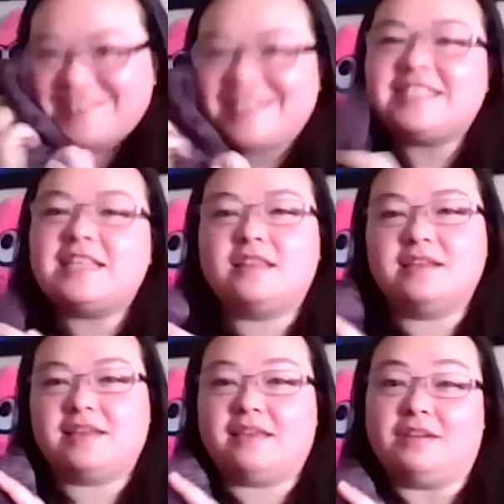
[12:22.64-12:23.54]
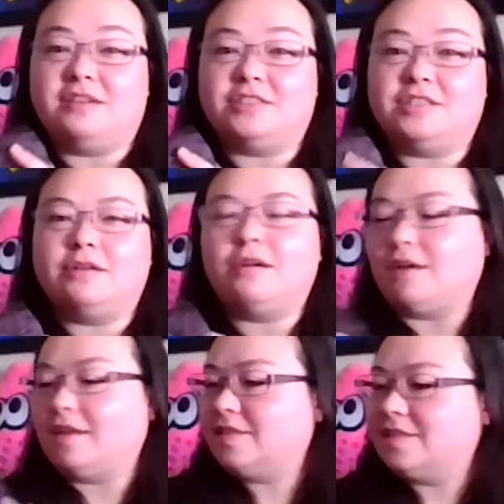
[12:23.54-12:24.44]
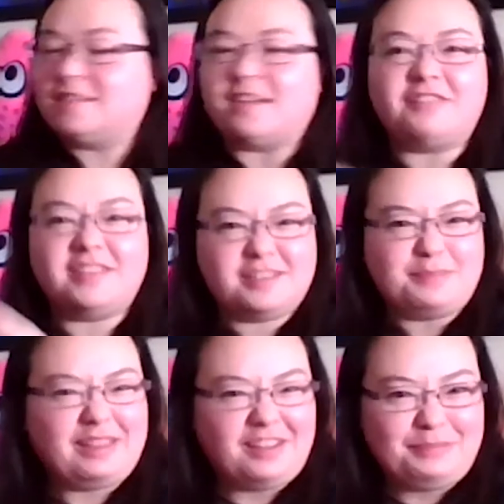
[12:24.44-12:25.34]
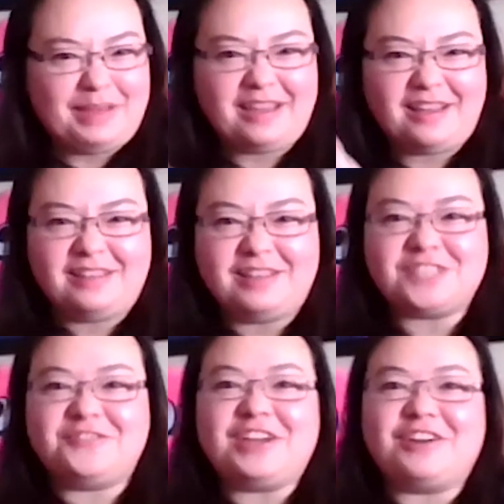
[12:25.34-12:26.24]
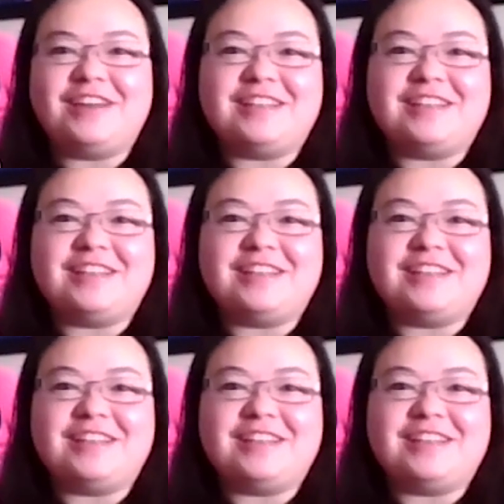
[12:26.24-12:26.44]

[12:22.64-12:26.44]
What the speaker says: is in things like Thunderstone. Oh God, this is soft. This is my Lux fingering.